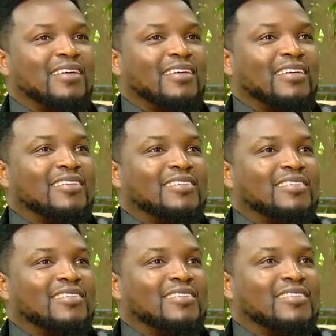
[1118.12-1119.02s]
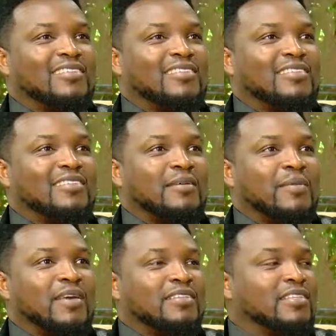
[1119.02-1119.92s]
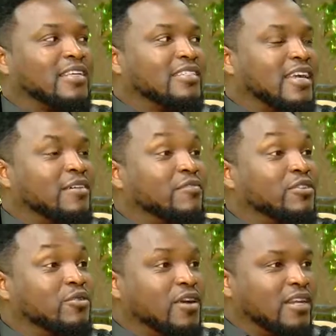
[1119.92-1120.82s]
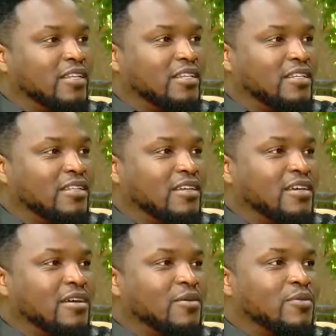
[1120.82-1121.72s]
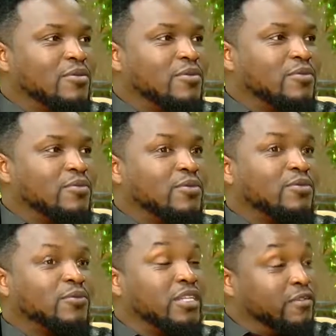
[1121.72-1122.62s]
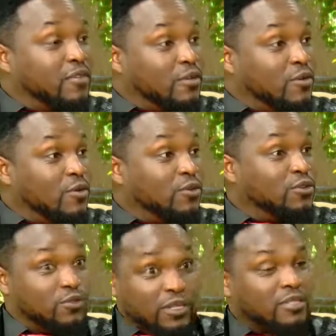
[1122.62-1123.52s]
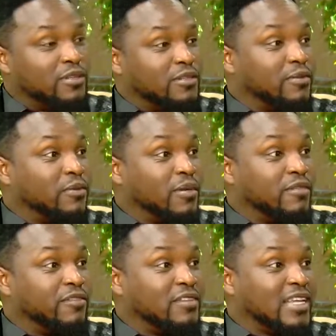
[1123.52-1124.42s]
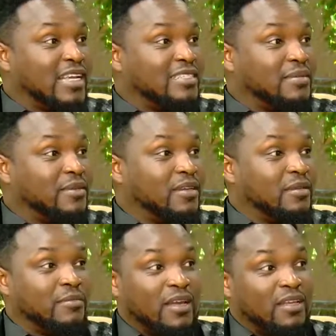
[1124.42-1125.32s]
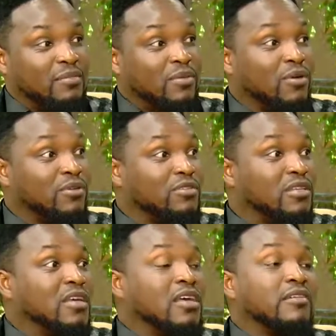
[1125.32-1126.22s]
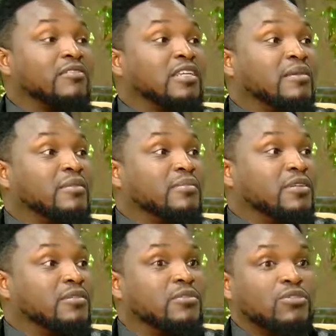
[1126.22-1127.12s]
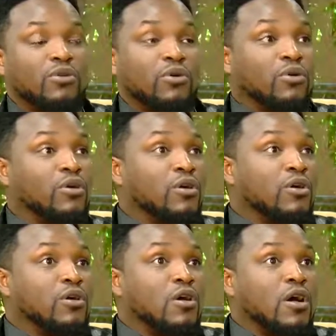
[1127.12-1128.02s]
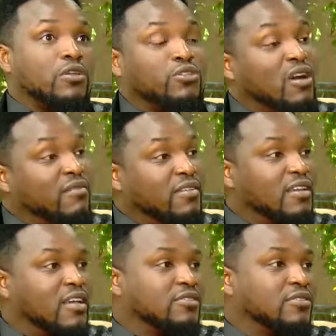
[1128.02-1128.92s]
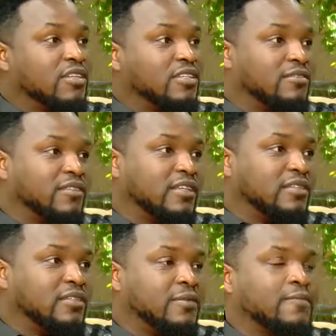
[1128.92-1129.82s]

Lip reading: It's amazing that every Ugandan, whenever they call you, that's what all my friends ask me in my inbox every time they meet me. So, do you have a chance on Netflix?